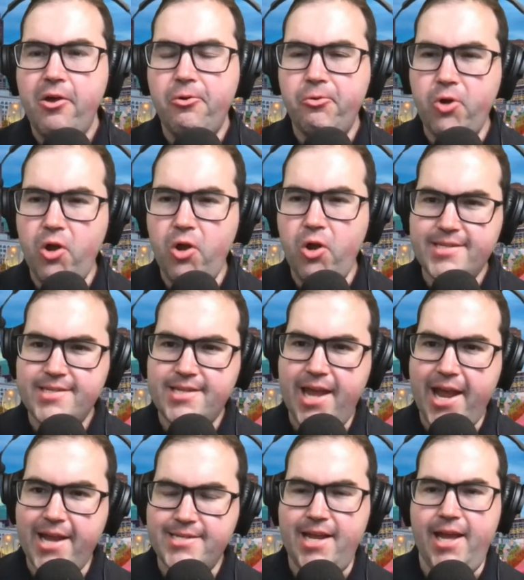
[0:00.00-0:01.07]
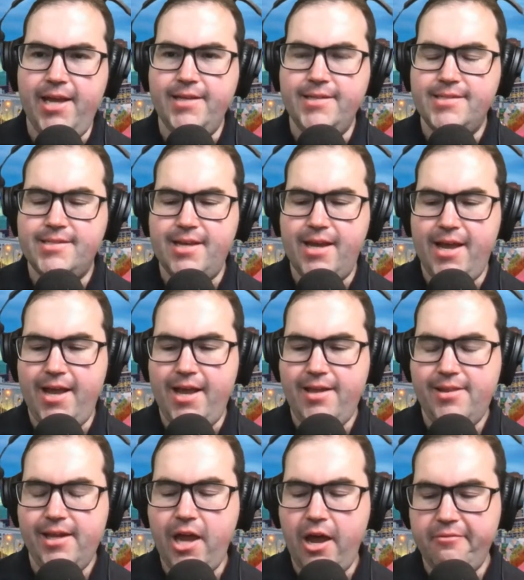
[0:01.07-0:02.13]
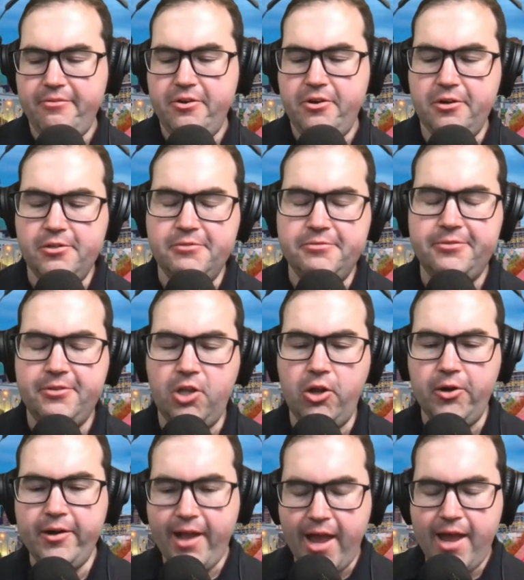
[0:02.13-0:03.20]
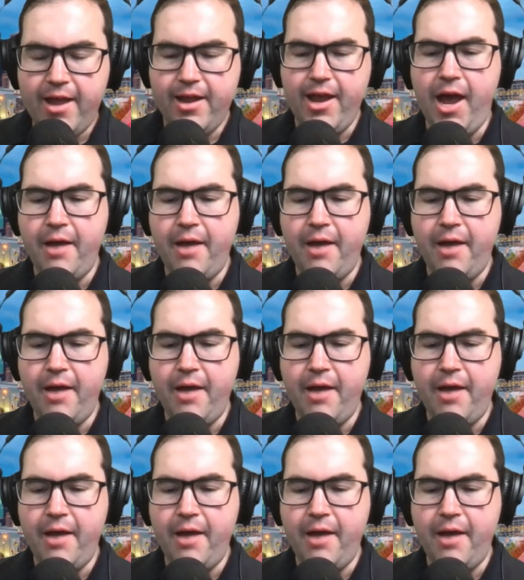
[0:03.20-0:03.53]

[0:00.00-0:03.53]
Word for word: Ron DeSantis, uh, the governor of Florida,